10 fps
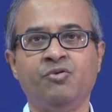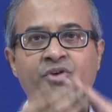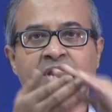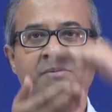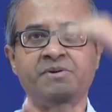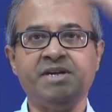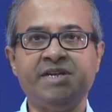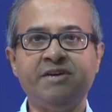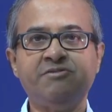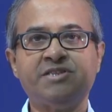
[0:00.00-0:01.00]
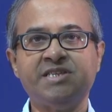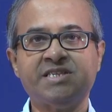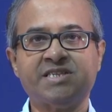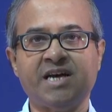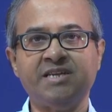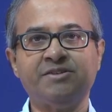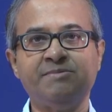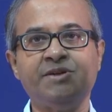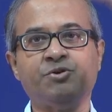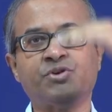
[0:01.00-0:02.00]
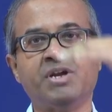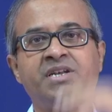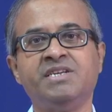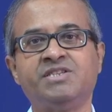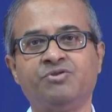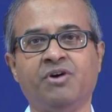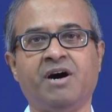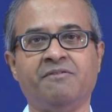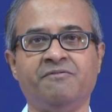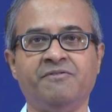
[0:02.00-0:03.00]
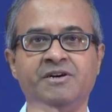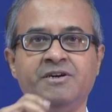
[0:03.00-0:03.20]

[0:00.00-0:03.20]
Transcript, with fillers: we have reduced the size of the total list to half.